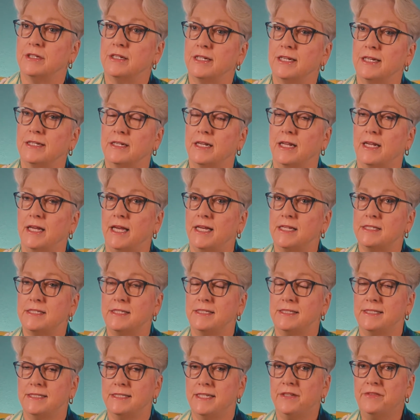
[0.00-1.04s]
And as
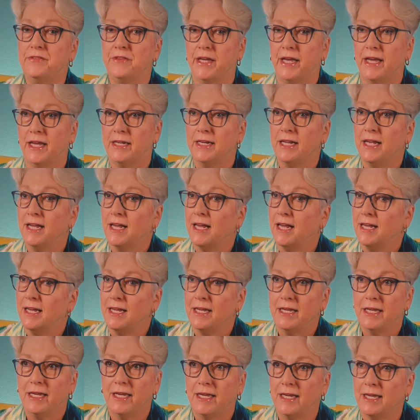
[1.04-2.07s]
he did that,
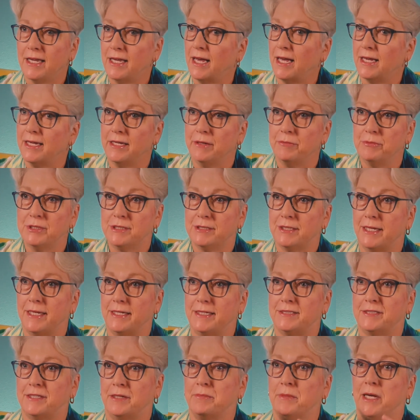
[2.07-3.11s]
it was
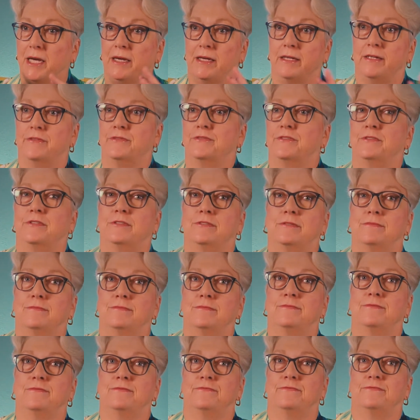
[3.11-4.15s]
like some kind of
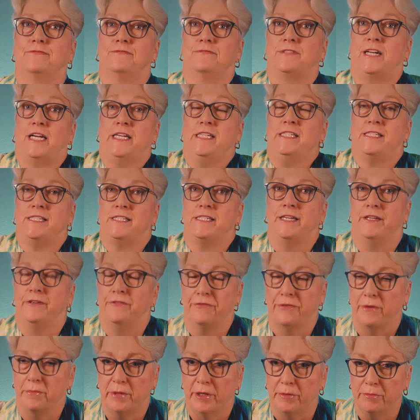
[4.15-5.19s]
fight scene
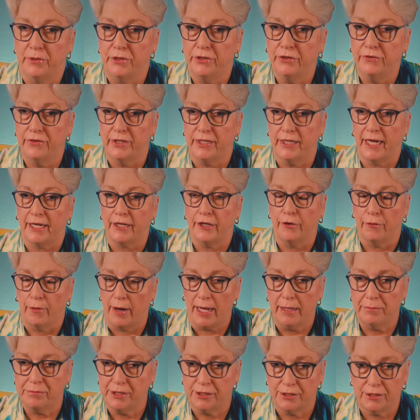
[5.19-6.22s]
from a movie. I
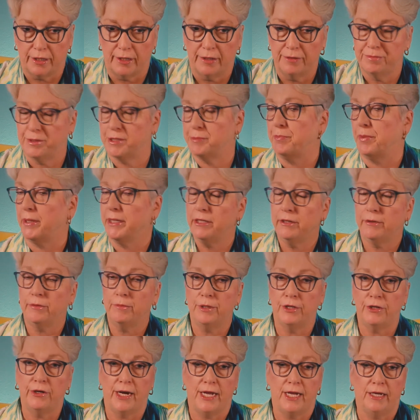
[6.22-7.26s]
grabbed his arm, spun him
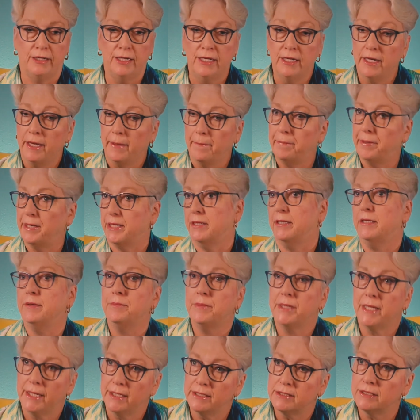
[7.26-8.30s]
around, pinned him
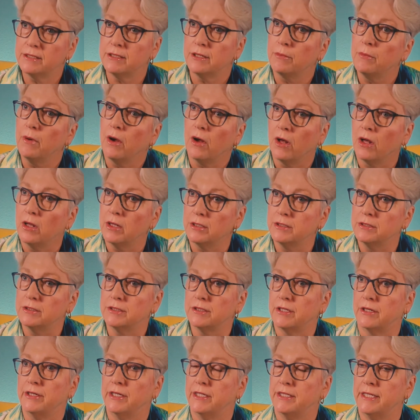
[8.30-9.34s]
against the wall, and
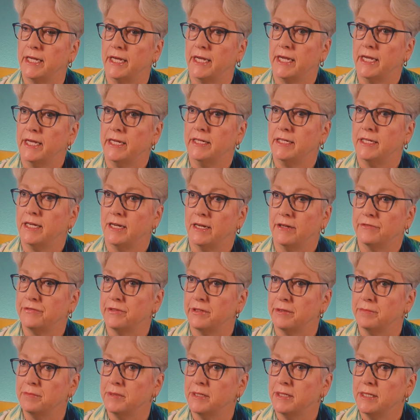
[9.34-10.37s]
started to handcuff
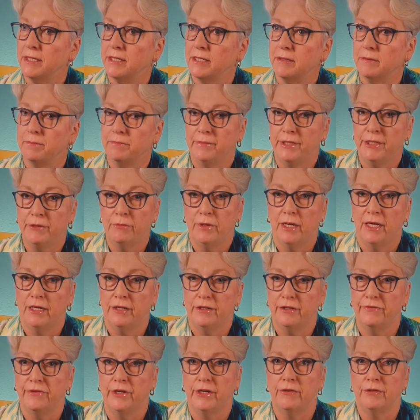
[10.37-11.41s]
him.
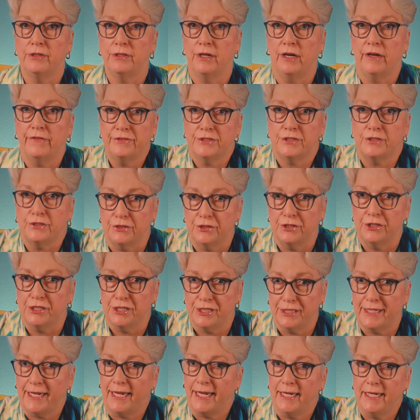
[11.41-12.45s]
Meanwhile, the veteran officer
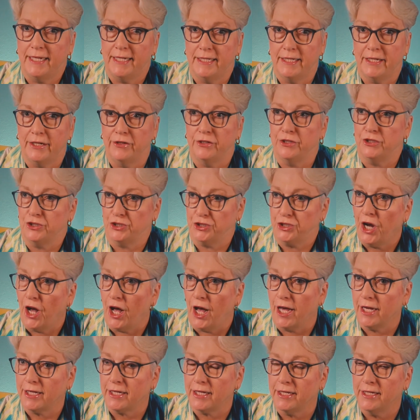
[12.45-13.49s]
just standing there in
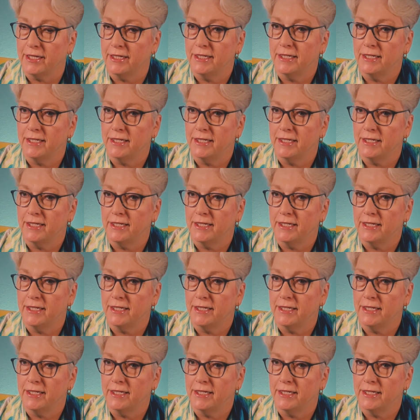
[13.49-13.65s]
shock.